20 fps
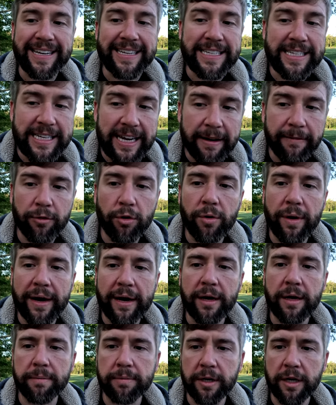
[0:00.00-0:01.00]
and several
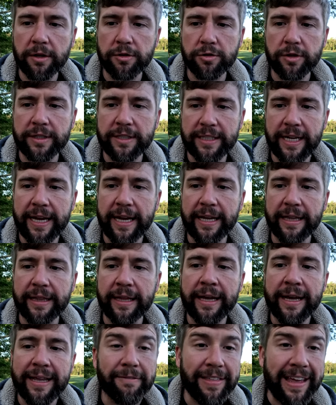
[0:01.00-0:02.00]
Arab countries
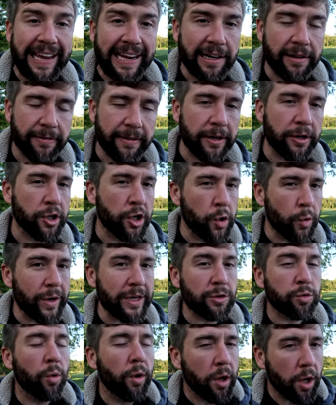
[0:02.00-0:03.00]
saying if they interfere, U.S.